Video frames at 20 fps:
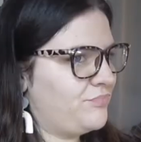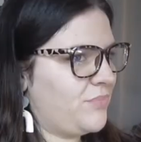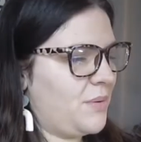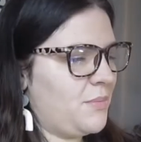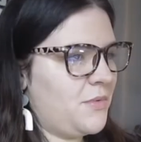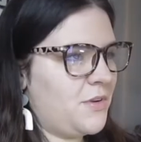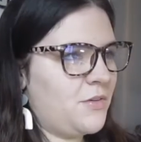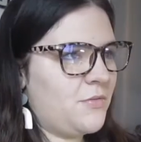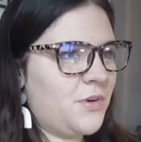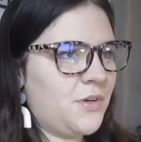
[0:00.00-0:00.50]
I'm
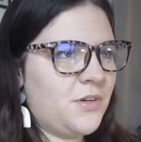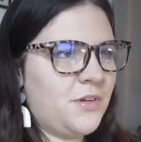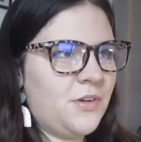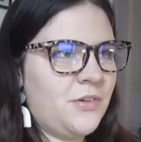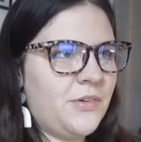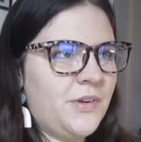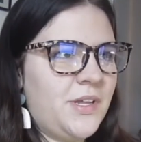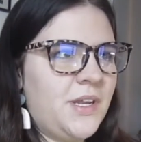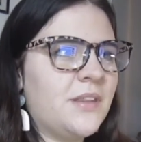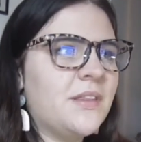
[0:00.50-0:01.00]
going to work on
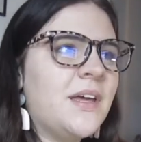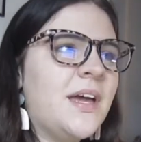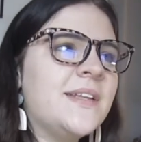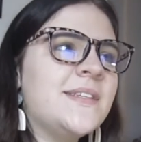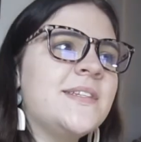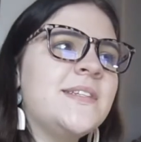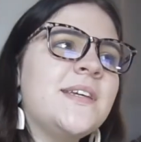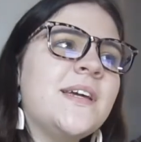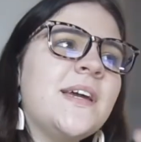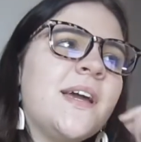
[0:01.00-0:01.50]
creating that
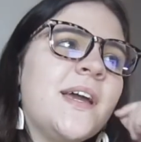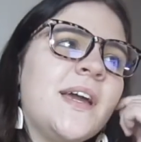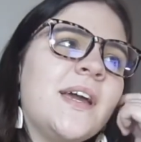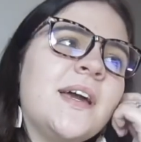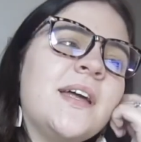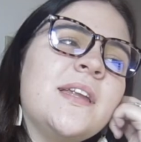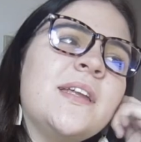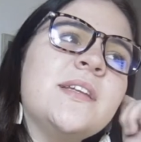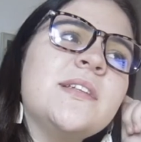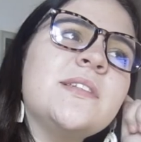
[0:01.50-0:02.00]
today.
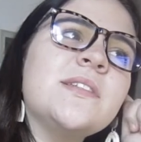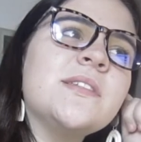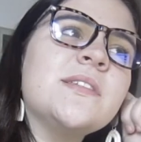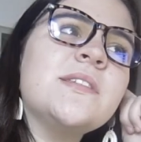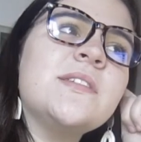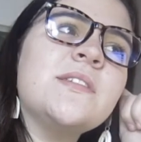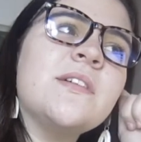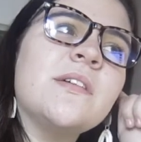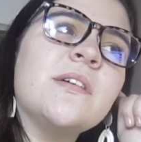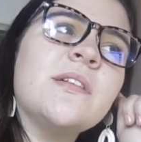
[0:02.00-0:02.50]
I need to
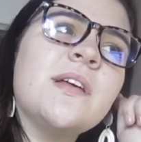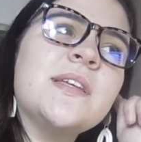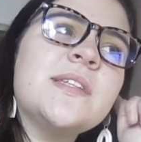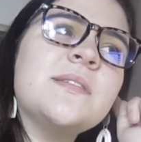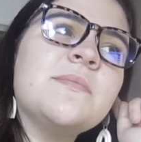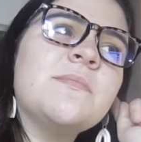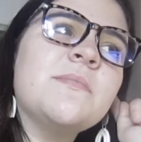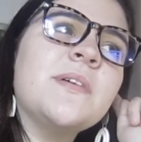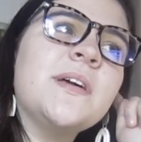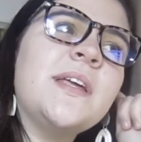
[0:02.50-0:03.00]
start
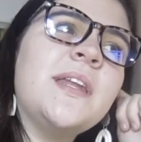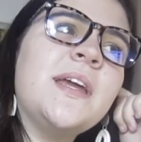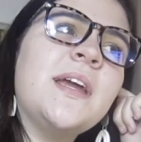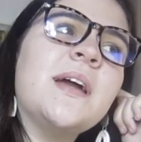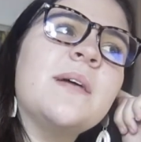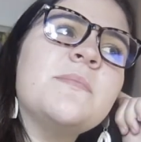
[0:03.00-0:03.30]
lesson planning.